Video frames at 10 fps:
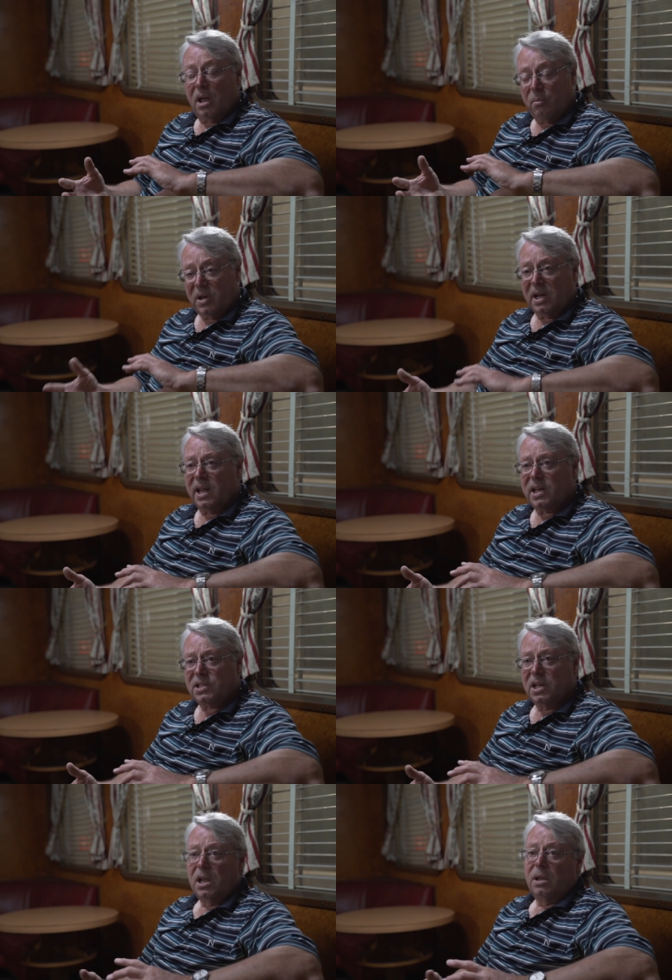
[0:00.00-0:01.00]
a bit
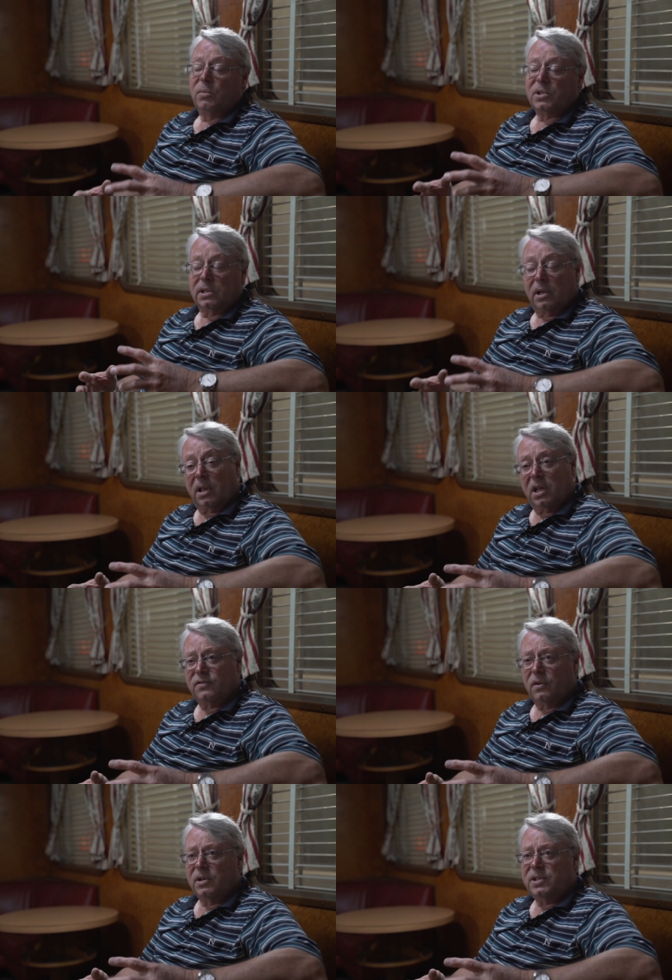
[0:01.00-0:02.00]
less because a lot of
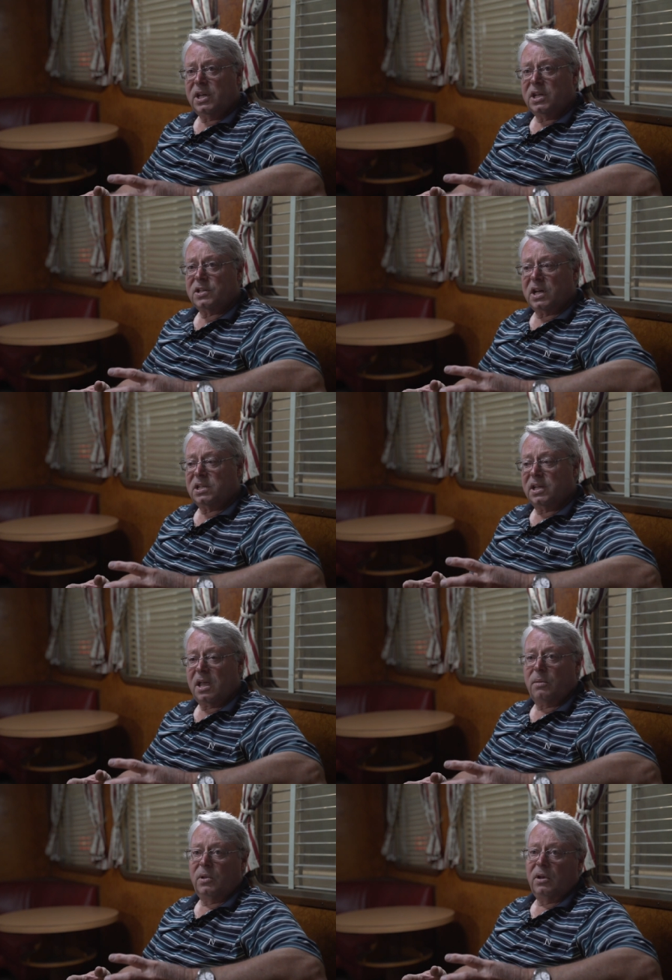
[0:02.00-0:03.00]
those volunteers actually
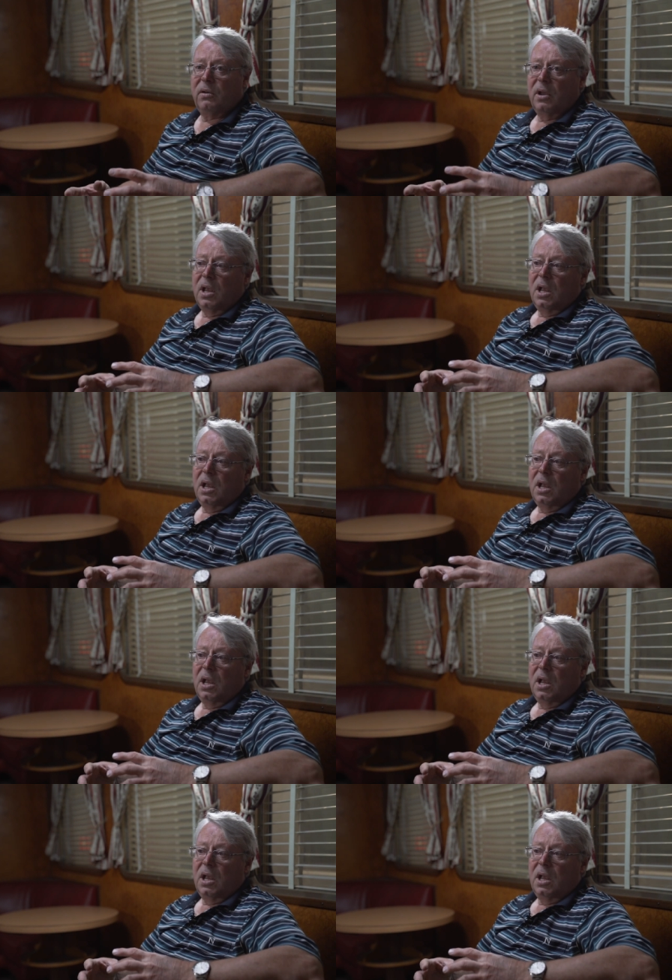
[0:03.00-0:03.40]
come here